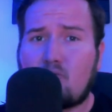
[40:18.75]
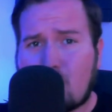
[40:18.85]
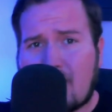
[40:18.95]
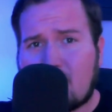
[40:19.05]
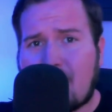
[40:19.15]

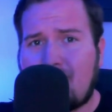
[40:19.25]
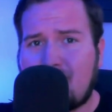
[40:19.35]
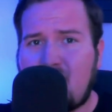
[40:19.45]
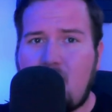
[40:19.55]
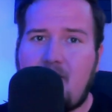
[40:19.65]
right around
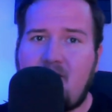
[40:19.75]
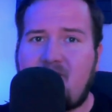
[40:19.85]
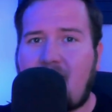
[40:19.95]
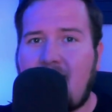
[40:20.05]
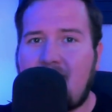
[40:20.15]
QB
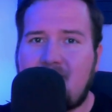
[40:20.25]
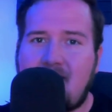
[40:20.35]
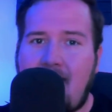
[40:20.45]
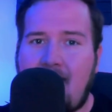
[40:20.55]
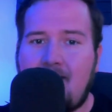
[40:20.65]
5 to
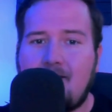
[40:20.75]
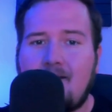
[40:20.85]
8.